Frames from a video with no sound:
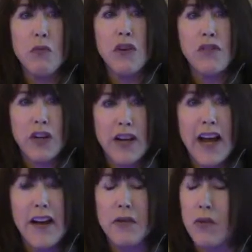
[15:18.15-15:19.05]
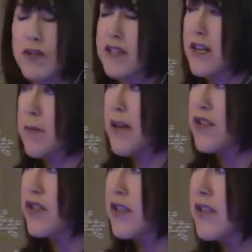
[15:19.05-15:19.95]
one of our categories that I
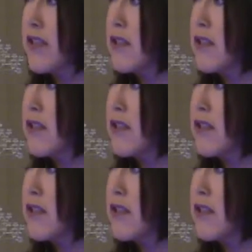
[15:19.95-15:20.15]
mentioned is